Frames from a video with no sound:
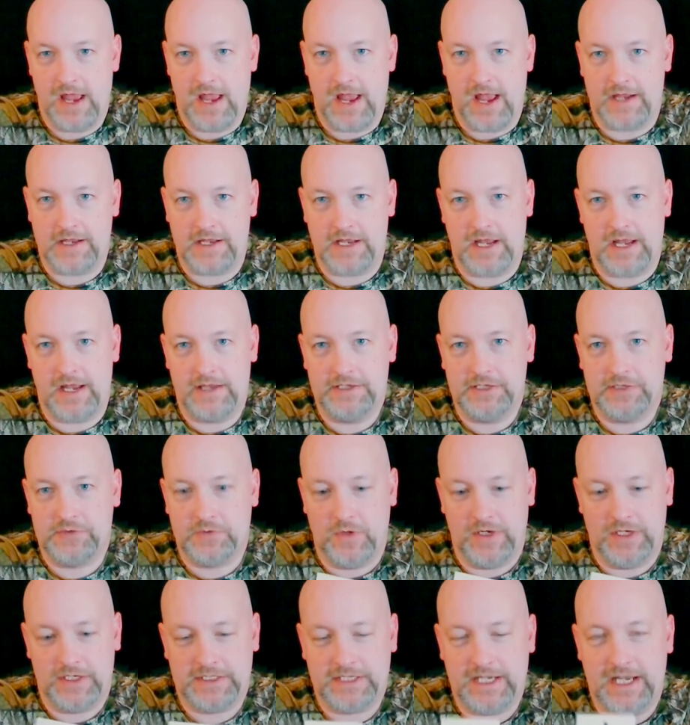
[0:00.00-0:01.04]
Yeah, I just
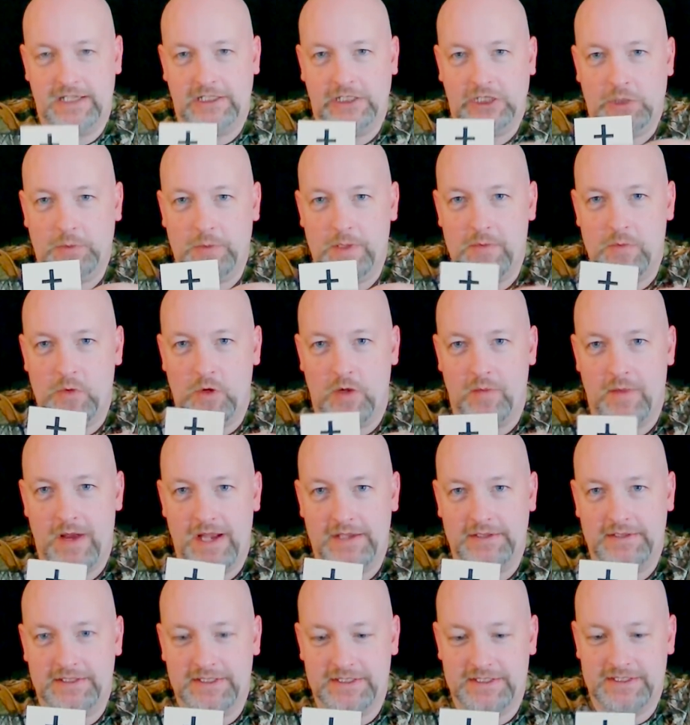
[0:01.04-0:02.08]
want to say a little bit more
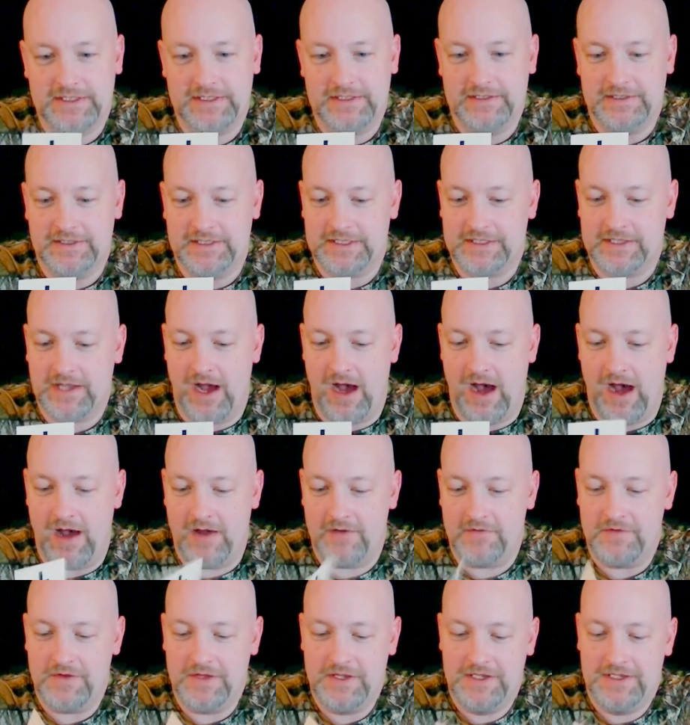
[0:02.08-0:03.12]
about this
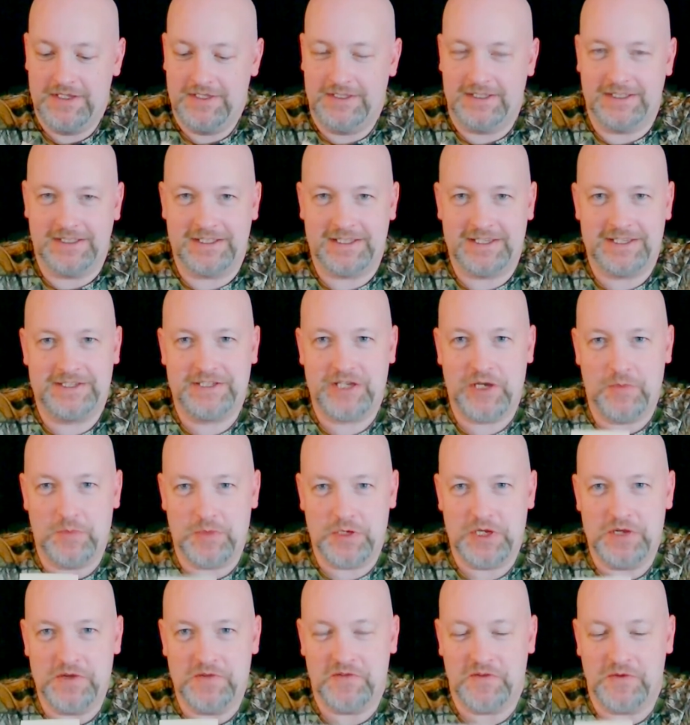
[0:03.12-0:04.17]
Tav. It's so
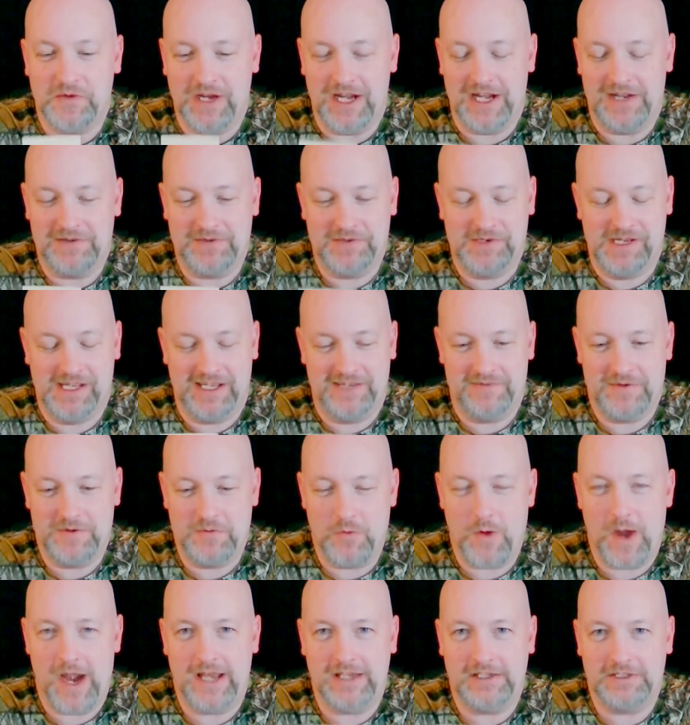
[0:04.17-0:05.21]
beautiful. I really have been
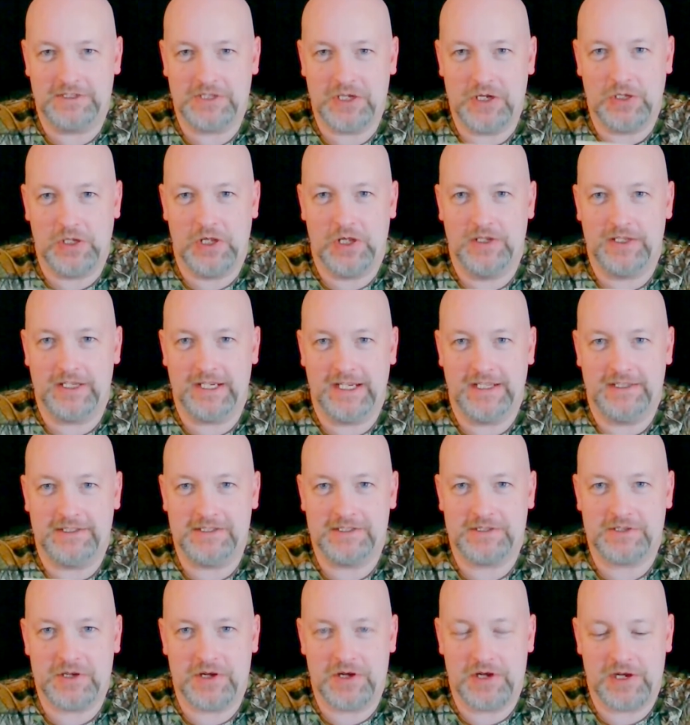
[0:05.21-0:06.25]
waiting so long to get
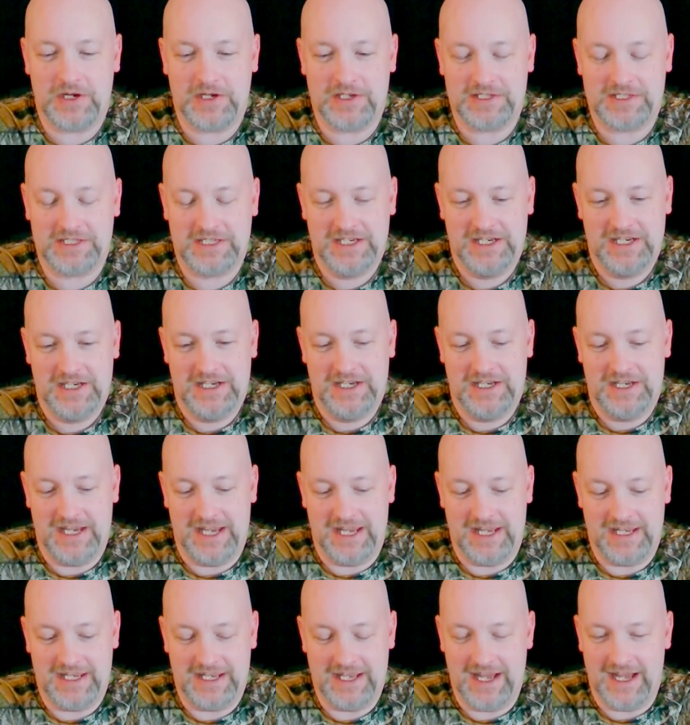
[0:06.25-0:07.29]
these cards,
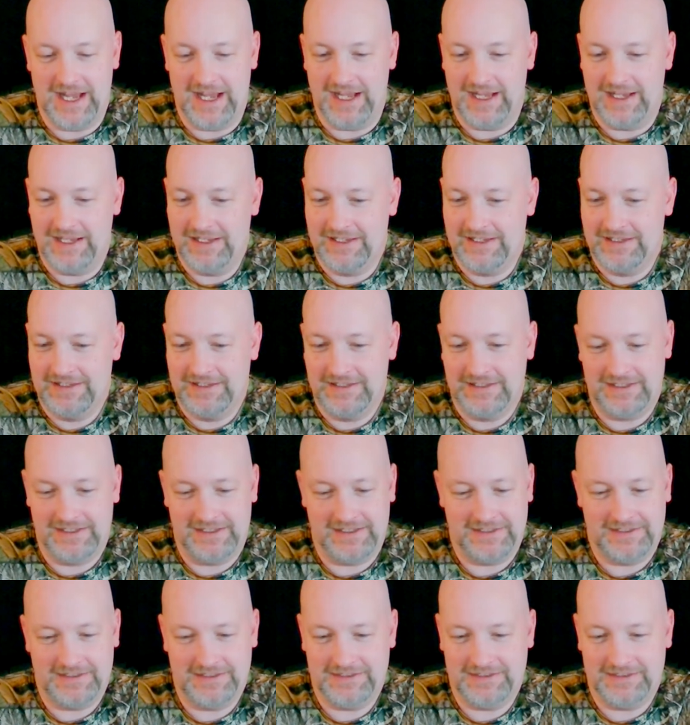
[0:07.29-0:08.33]
and
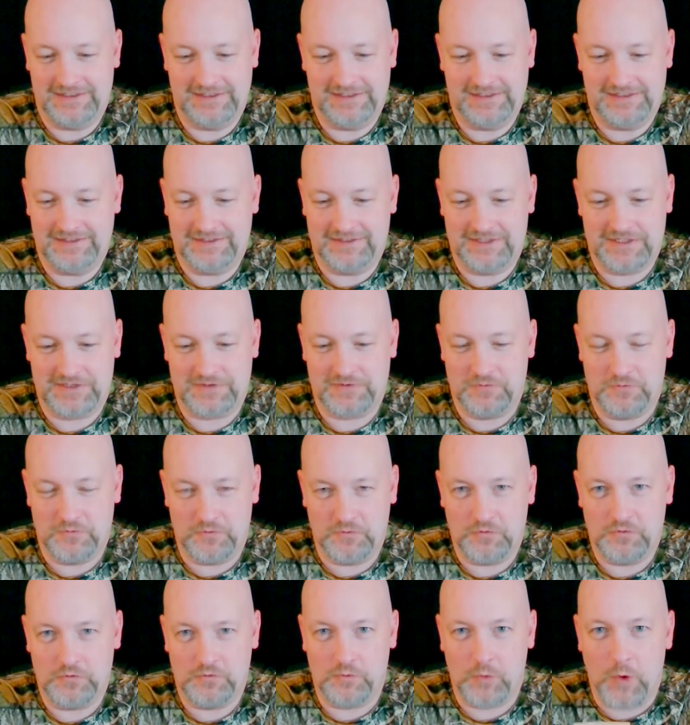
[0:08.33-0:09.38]
just
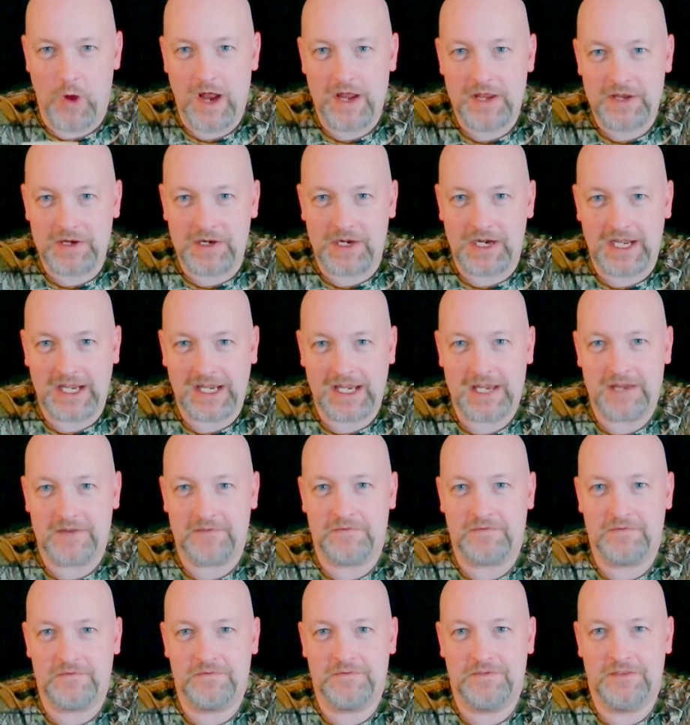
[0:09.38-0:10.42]
wondering
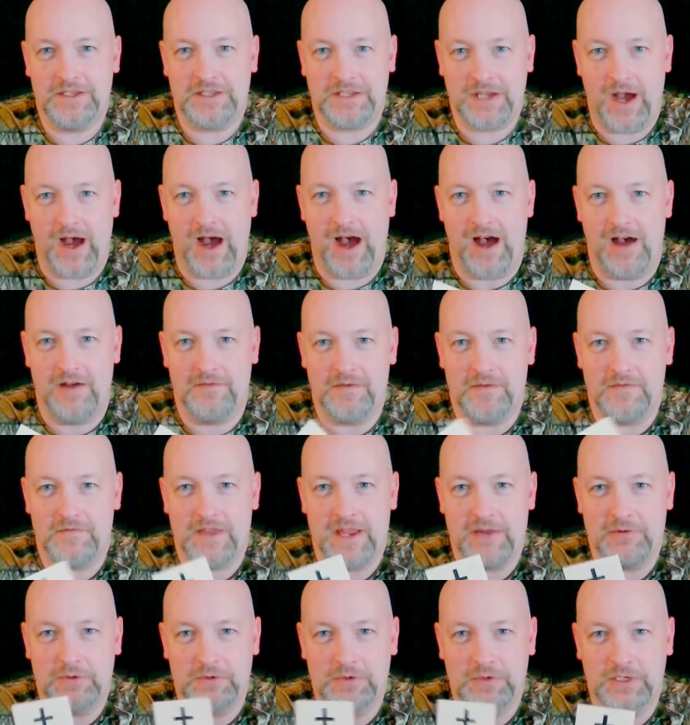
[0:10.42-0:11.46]
if the Tav, if
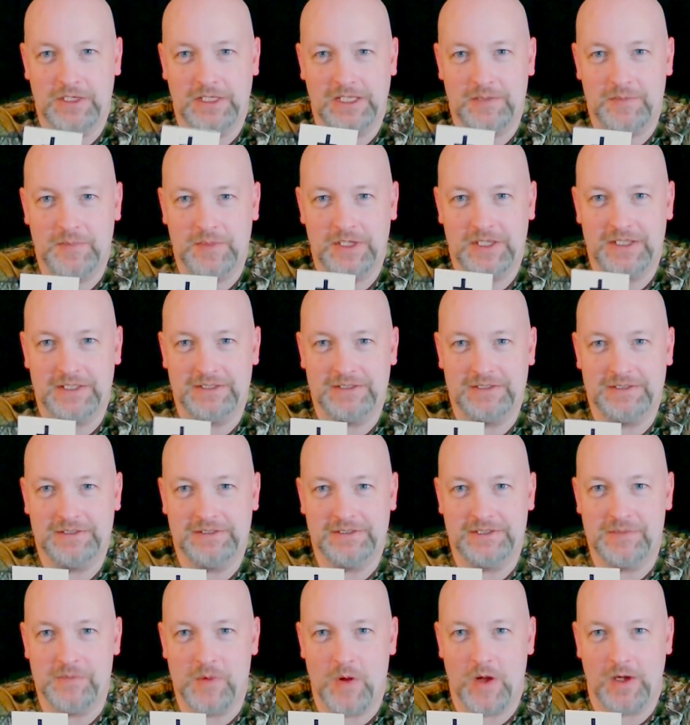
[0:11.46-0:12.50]
they would really put
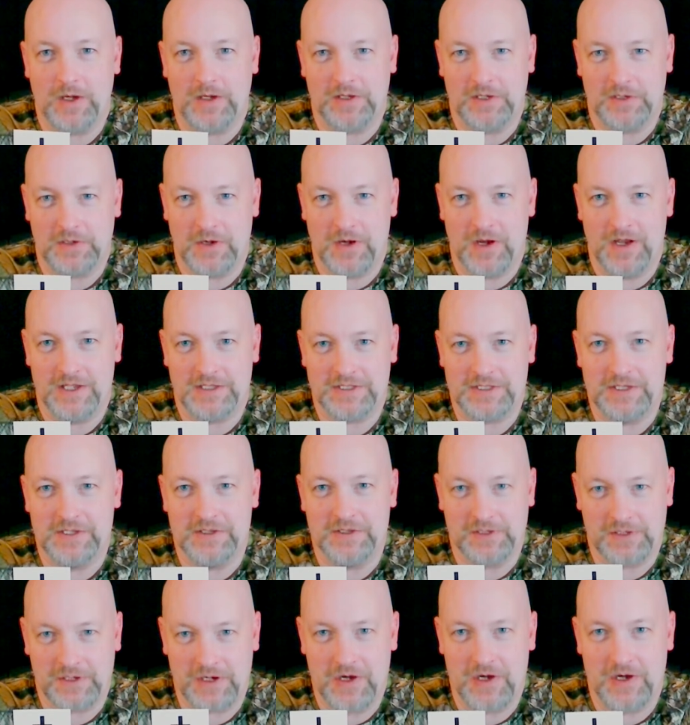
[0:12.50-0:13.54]
the mark of the cross on
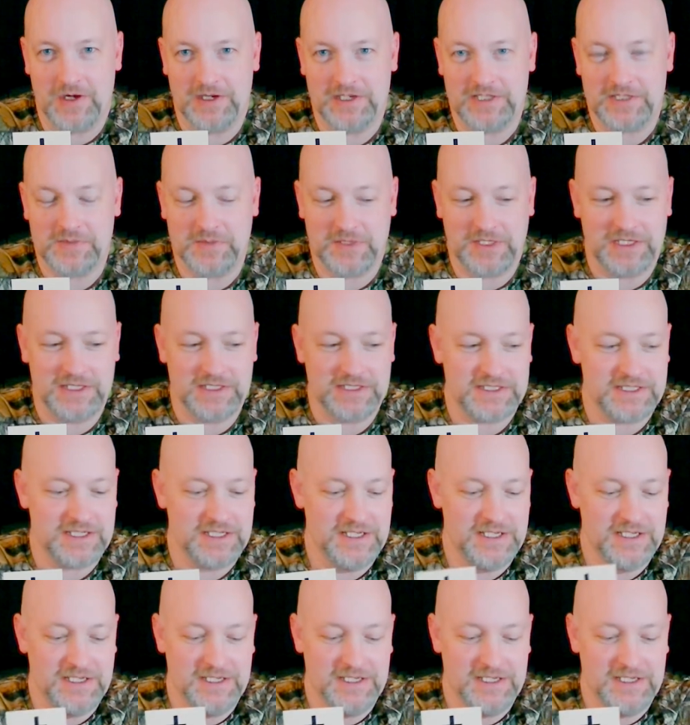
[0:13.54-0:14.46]
their cards, because